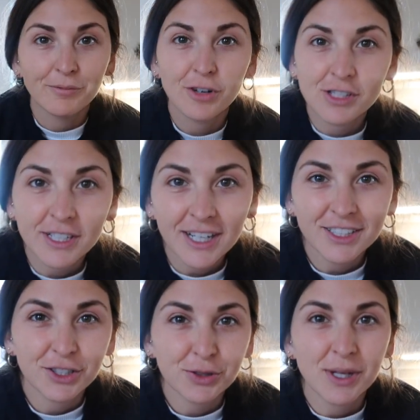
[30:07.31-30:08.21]
First thing I
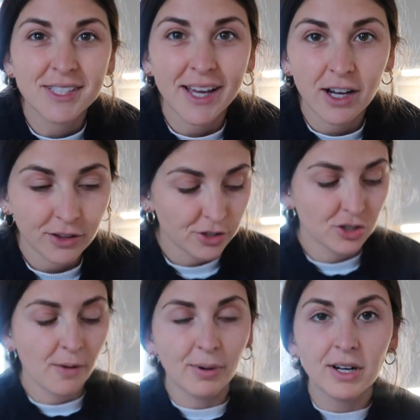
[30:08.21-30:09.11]
do is I cut the
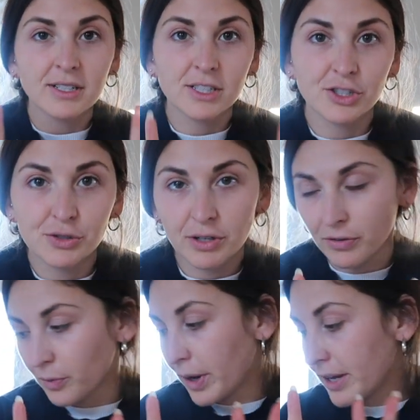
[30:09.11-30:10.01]
strawberries in two
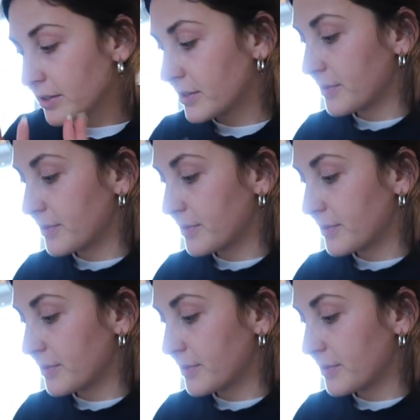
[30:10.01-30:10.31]
different ways.